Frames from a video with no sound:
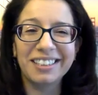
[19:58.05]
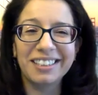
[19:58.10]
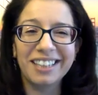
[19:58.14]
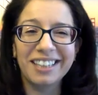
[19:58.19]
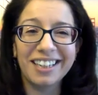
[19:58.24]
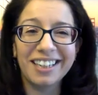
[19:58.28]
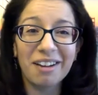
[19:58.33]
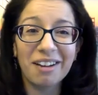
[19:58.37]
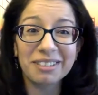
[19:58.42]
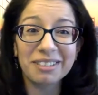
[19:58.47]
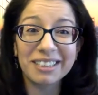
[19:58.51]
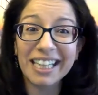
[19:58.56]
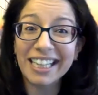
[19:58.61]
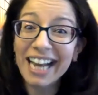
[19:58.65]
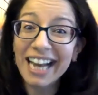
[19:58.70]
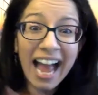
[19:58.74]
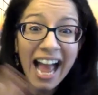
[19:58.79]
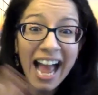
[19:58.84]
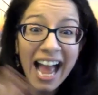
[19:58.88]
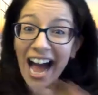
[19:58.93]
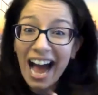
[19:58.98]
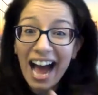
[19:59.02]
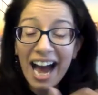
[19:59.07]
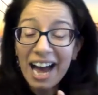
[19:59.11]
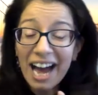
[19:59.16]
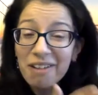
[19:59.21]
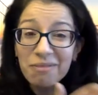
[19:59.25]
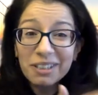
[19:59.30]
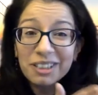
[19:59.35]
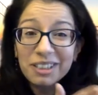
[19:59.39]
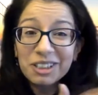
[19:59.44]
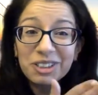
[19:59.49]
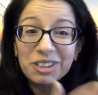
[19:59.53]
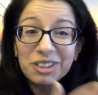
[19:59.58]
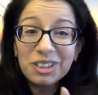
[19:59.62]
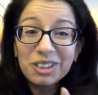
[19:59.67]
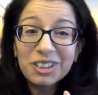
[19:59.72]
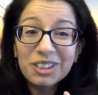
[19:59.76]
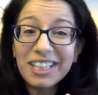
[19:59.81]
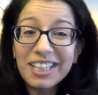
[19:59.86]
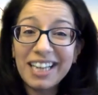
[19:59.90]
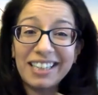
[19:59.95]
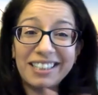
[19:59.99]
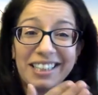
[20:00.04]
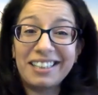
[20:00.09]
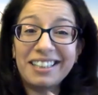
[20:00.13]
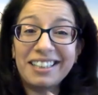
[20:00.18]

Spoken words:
And I was like, I want to do that.